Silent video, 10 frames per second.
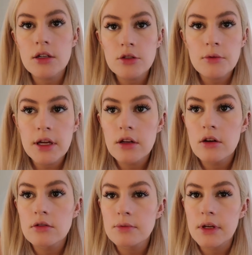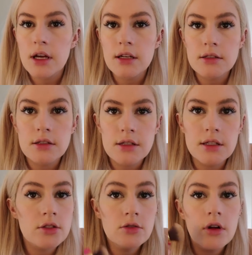contour my nose because
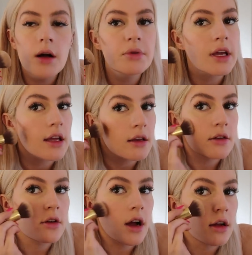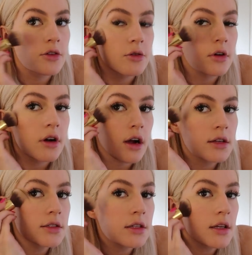it's too complicated to contour,
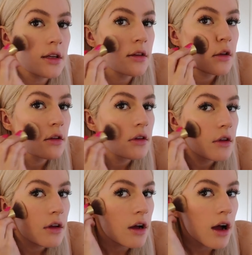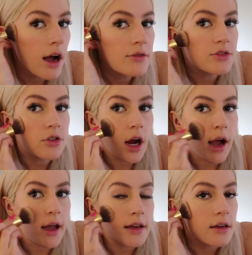honestly. I've
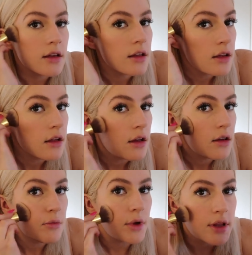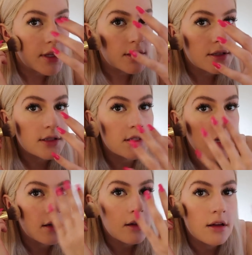tried, but this
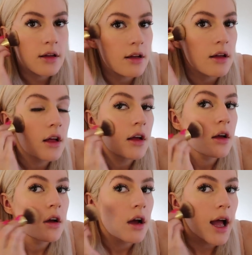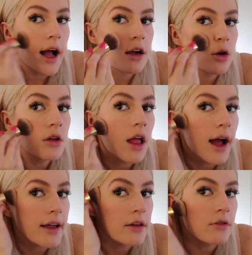
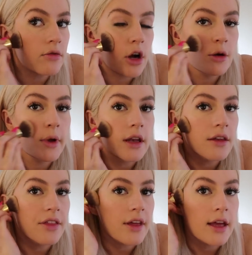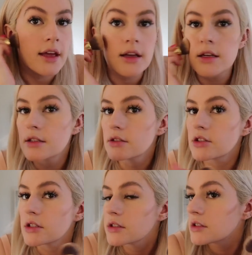aquiline Roman thing is
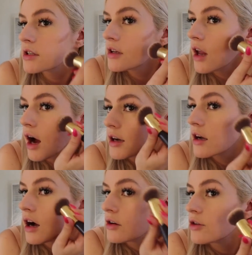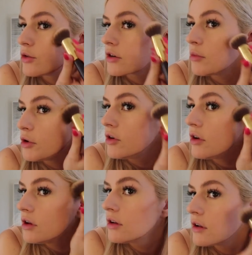just not
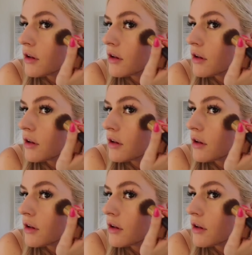contourable.